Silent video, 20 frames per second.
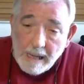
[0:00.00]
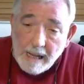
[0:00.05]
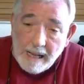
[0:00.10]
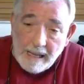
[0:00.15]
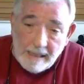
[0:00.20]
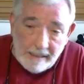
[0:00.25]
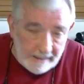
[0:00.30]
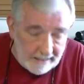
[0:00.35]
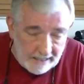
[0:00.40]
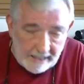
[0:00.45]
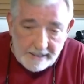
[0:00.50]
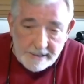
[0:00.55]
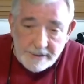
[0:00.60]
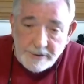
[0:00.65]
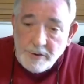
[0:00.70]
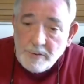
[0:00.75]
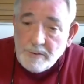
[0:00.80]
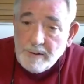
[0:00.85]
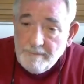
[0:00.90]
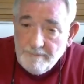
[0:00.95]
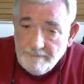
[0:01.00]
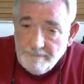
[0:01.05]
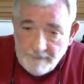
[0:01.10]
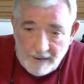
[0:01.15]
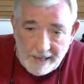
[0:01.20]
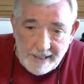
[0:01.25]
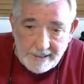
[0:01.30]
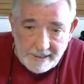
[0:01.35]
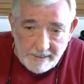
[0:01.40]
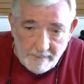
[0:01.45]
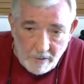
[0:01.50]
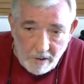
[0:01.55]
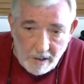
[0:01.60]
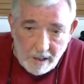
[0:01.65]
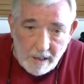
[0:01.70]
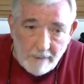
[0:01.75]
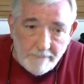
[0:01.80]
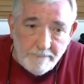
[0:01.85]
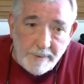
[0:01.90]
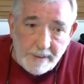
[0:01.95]
Yes, you can fight them
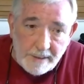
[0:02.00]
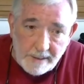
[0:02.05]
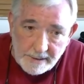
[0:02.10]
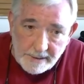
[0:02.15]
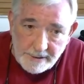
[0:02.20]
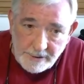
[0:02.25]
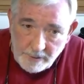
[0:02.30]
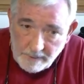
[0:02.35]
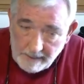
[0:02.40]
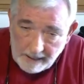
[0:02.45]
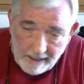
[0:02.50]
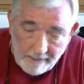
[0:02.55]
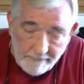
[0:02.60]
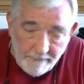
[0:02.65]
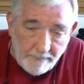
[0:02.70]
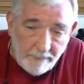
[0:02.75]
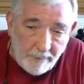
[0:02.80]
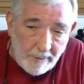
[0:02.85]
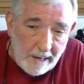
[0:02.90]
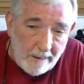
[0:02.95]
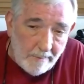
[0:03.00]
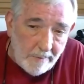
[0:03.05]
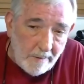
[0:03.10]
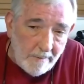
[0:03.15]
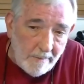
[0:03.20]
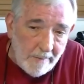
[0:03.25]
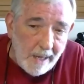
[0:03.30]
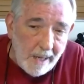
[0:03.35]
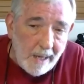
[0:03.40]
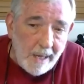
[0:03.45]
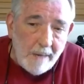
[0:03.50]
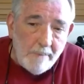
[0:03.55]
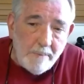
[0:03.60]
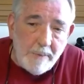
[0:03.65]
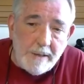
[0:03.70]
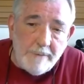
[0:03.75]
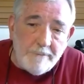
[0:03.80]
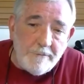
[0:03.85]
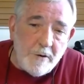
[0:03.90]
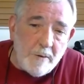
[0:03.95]
off because you have a problem,
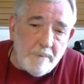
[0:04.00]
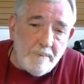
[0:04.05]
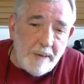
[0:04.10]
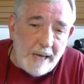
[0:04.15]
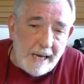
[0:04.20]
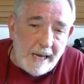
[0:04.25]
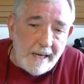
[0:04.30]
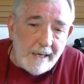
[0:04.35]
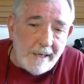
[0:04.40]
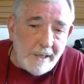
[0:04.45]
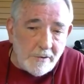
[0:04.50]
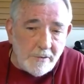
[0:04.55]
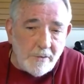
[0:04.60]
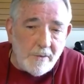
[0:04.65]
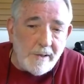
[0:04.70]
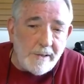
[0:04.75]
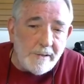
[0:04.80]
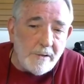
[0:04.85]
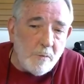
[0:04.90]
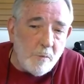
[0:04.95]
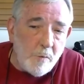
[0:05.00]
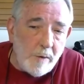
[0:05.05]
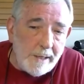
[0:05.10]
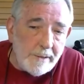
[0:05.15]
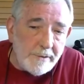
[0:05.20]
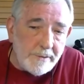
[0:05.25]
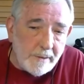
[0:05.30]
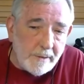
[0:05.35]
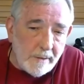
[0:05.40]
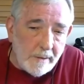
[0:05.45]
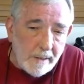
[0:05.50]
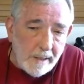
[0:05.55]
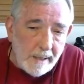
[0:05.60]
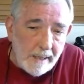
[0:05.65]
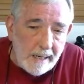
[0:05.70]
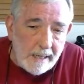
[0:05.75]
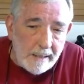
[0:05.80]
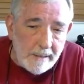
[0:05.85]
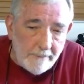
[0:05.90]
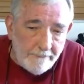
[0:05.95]
but if you're baiting during the winter
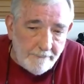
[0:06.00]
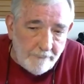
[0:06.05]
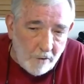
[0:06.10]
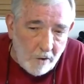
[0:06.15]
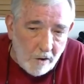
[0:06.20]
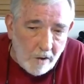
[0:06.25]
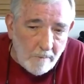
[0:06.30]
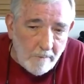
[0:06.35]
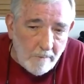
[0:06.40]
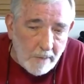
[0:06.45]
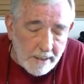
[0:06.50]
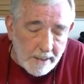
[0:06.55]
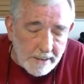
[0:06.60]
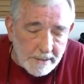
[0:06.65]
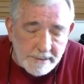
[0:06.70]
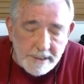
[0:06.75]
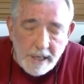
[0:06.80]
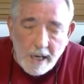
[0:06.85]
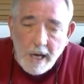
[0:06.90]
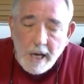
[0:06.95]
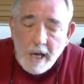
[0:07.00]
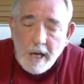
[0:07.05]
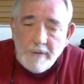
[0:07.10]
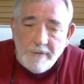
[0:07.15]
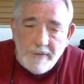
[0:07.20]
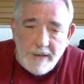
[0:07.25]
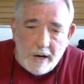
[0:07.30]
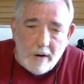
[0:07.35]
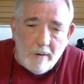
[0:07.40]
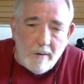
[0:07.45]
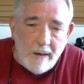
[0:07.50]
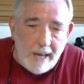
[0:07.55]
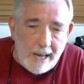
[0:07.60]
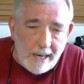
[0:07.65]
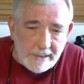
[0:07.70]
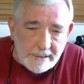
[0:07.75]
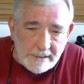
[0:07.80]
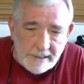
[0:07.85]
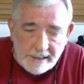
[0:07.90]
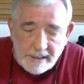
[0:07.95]
and the fall months, they're
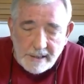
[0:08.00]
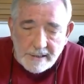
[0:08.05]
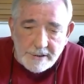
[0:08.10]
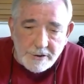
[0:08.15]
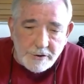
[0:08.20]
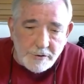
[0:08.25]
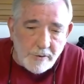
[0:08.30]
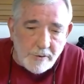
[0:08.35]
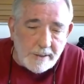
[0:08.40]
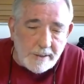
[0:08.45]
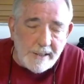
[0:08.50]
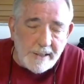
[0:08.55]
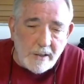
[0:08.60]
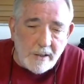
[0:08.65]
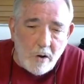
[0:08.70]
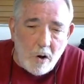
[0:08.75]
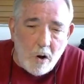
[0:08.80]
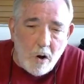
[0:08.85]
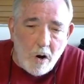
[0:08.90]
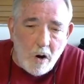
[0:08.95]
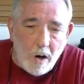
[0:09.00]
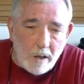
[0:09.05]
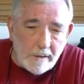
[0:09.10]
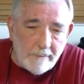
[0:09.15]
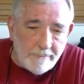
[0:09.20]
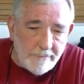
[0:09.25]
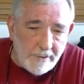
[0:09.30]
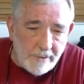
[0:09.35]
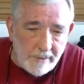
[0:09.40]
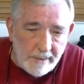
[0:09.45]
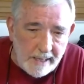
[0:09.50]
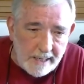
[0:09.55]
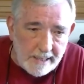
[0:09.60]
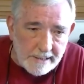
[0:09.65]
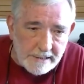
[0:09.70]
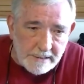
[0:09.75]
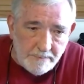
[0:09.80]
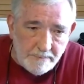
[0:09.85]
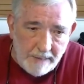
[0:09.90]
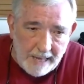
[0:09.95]
actually constricting all of their
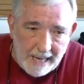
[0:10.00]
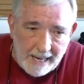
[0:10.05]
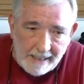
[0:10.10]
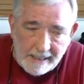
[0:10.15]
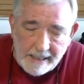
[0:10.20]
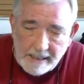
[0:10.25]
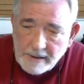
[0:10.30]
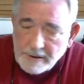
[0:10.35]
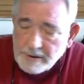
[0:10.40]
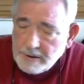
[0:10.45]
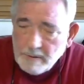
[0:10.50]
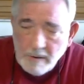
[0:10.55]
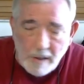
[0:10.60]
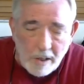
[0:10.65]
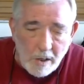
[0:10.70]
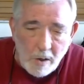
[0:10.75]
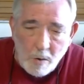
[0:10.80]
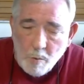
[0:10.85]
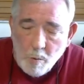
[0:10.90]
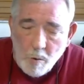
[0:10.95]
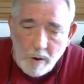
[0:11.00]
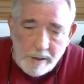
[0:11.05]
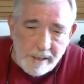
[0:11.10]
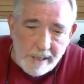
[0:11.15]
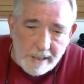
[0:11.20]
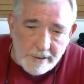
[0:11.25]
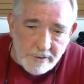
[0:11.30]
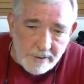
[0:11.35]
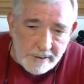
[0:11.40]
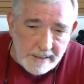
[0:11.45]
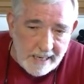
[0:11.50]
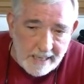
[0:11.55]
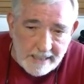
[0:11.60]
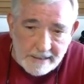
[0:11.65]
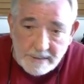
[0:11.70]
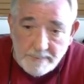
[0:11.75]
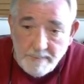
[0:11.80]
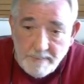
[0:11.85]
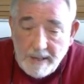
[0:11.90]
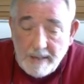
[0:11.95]
nests back into 100
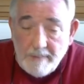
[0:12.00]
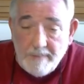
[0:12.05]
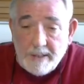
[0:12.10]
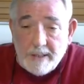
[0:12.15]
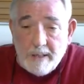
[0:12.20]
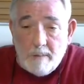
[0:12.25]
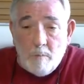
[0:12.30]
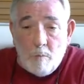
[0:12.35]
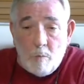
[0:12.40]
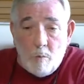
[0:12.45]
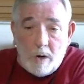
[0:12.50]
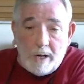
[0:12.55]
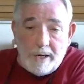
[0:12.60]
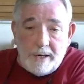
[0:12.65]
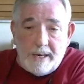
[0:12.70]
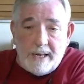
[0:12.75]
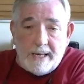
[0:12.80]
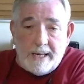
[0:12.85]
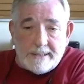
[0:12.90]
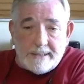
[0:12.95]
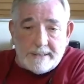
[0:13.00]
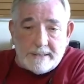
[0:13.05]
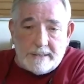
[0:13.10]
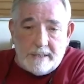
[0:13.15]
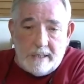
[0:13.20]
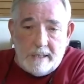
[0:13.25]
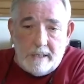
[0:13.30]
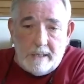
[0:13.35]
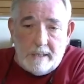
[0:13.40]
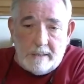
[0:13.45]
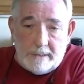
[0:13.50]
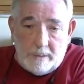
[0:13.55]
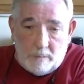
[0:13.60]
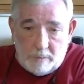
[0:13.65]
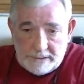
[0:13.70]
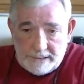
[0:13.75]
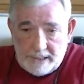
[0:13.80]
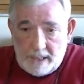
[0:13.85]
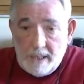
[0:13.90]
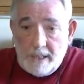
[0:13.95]
nests may become 1 nest. There
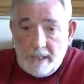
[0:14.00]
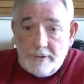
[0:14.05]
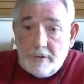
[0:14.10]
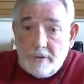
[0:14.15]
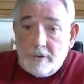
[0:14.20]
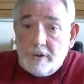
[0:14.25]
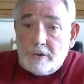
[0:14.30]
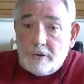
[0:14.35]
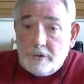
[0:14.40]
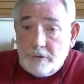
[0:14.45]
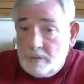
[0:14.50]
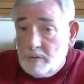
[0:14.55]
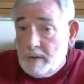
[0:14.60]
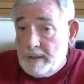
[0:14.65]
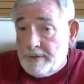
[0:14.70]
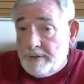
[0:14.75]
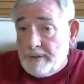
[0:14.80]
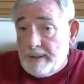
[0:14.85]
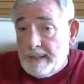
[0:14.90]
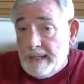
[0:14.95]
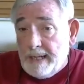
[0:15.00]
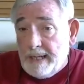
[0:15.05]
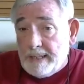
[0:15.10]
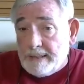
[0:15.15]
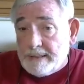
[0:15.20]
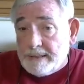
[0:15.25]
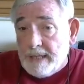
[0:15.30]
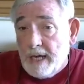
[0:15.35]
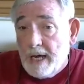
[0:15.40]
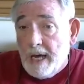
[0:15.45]
was 100 or 200 nests,